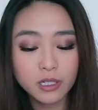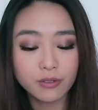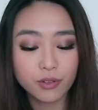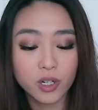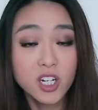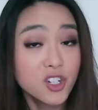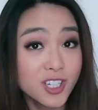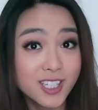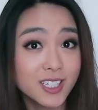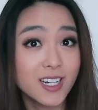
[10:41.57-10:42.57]
If you're
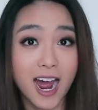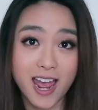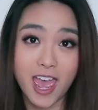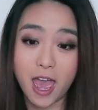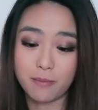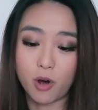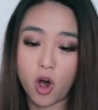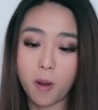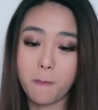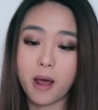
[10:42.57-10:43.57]
interested, I am
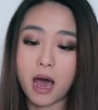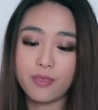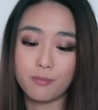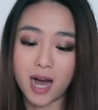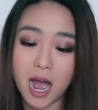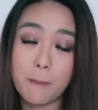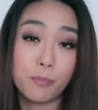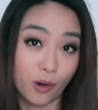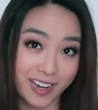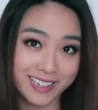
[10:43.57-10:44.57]
on my
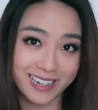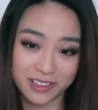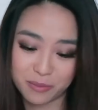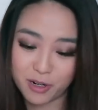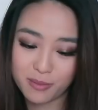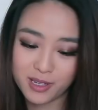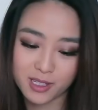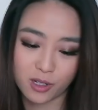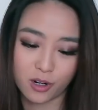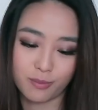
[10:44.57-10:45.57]
break at the
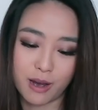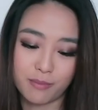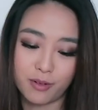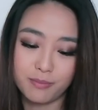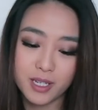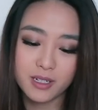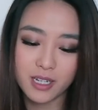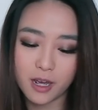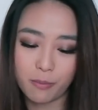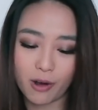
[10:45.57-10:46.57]
moment. So I'm on
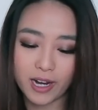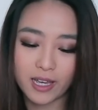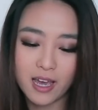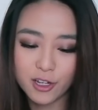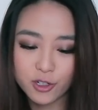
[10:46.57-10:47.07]
mid-year break.